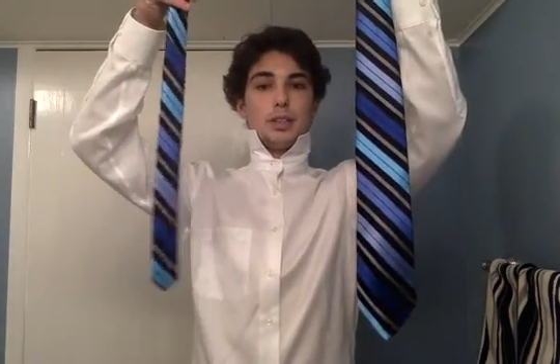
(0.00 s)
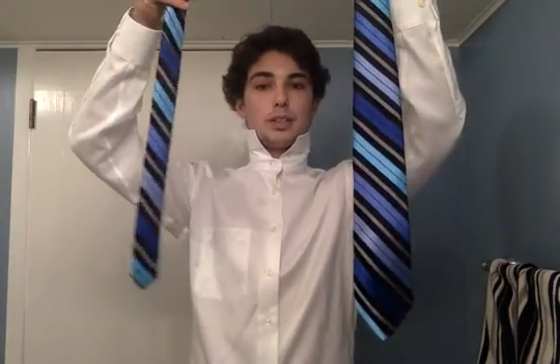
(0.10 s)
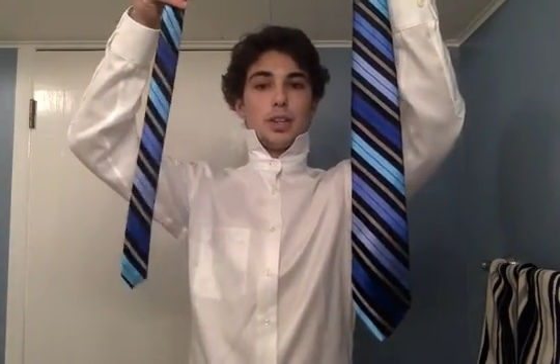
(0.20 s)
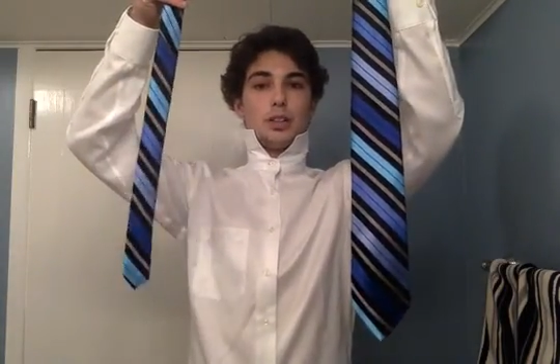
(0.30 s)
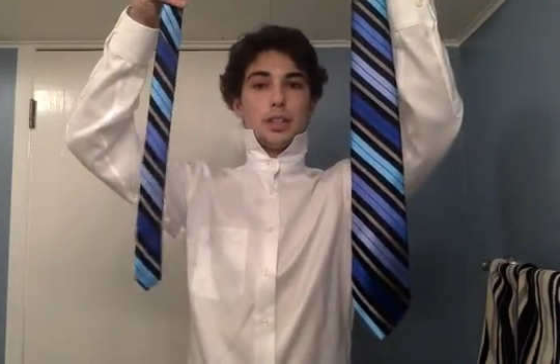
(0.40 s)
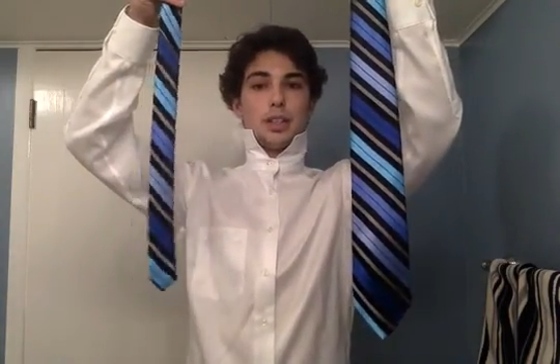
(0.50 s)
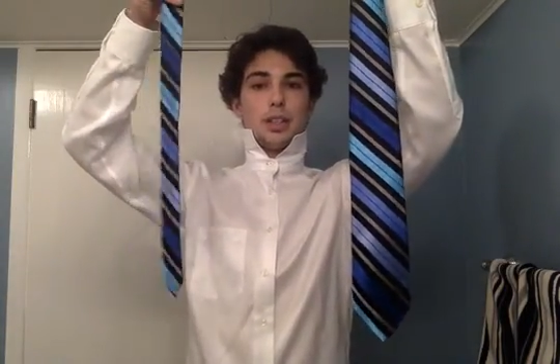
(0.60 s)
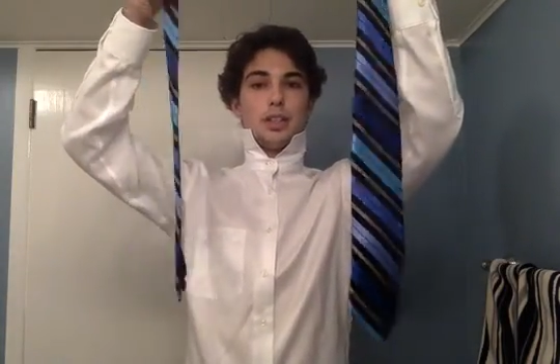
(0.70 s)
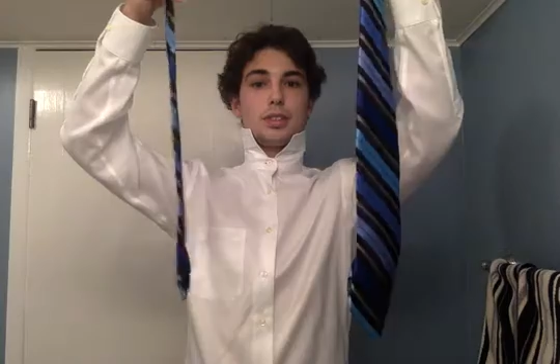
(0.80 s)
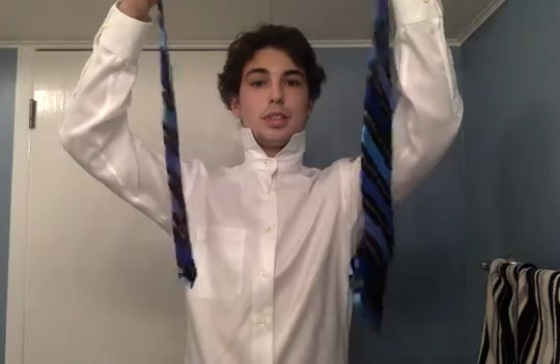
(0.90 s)
start like
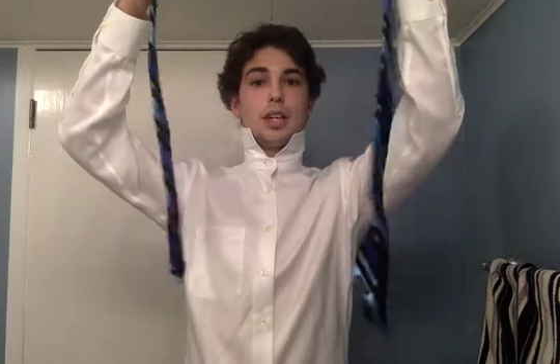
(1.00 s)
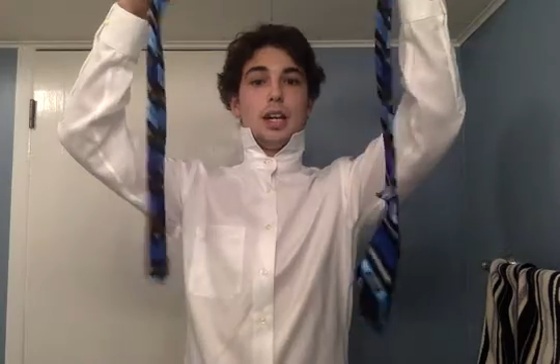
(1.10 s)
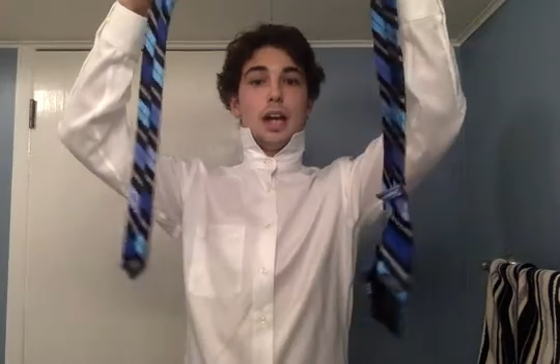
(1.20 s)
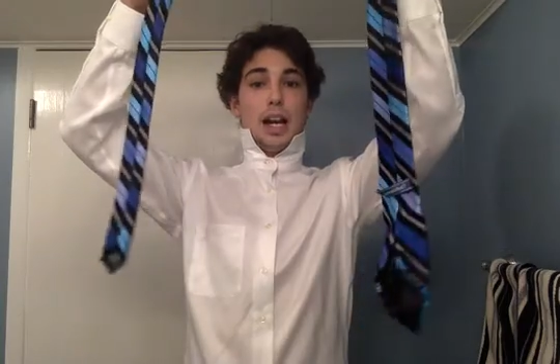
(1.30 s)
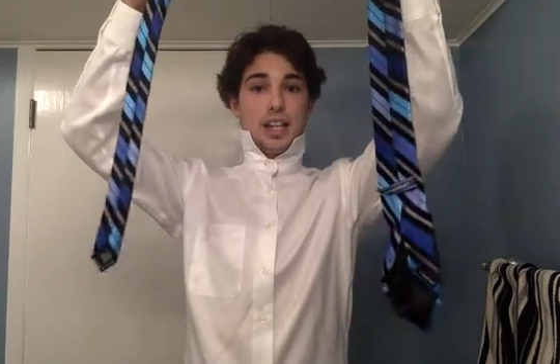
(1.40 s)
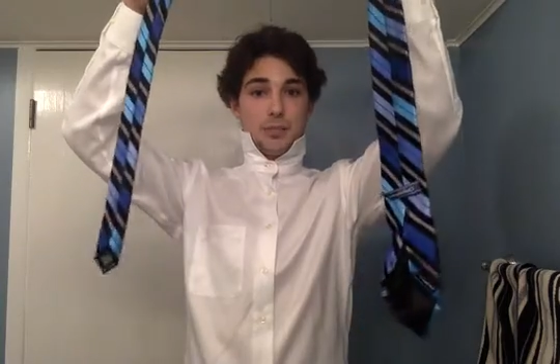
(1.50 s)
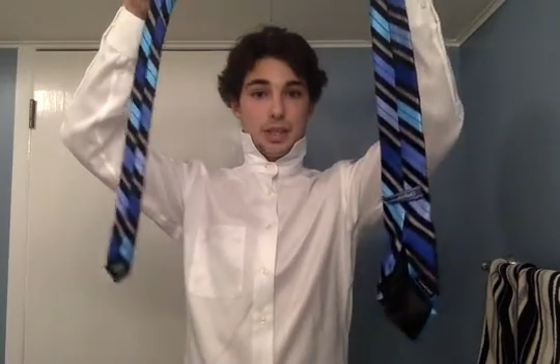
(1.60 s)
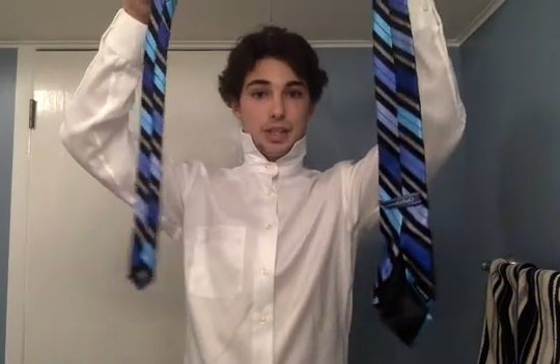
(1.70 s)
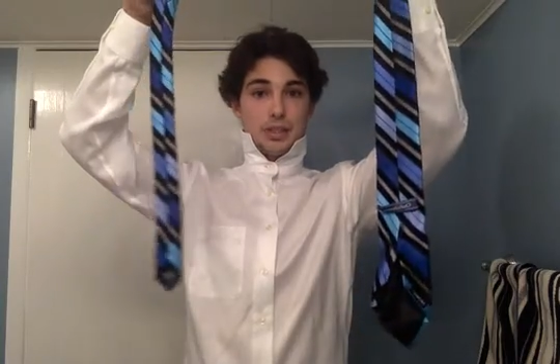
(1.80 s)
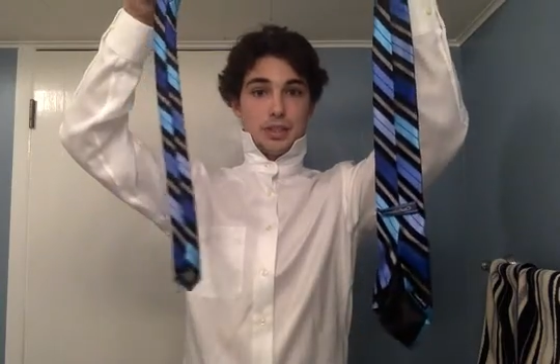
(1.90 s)
this, I have
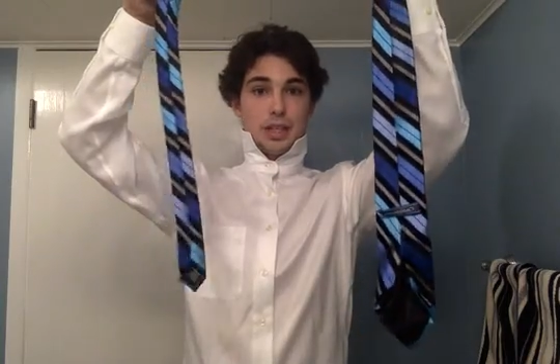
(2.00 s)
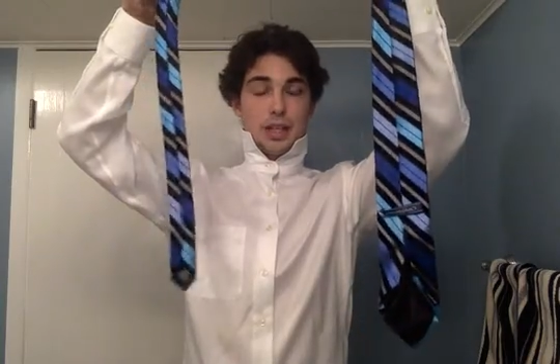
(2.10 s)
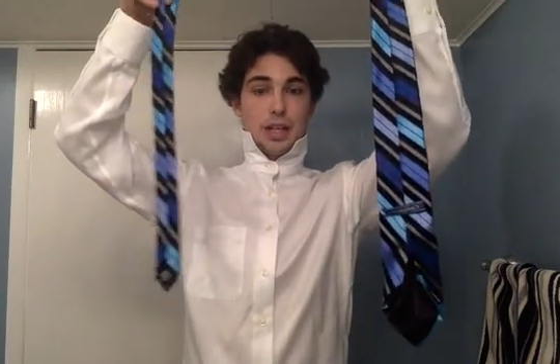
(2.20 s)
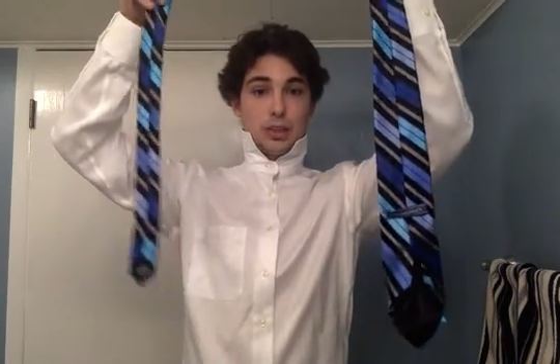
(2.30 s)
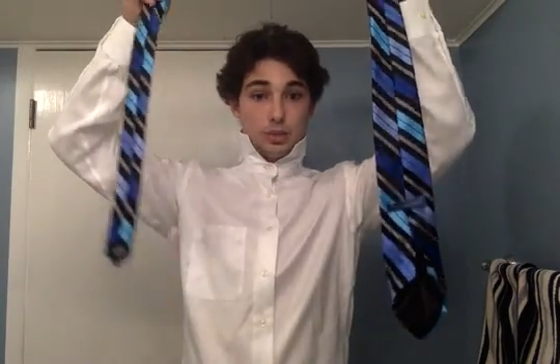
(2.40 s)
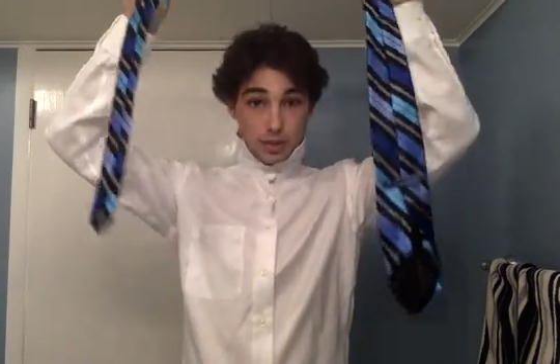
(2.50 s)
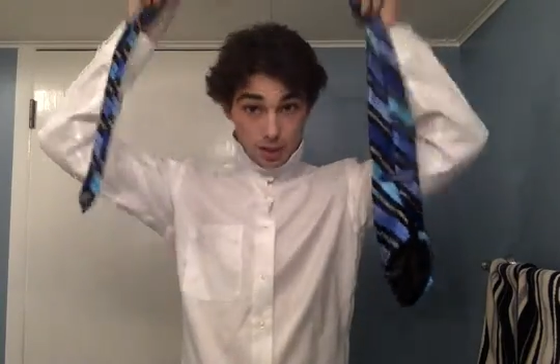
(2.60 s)
my inside out.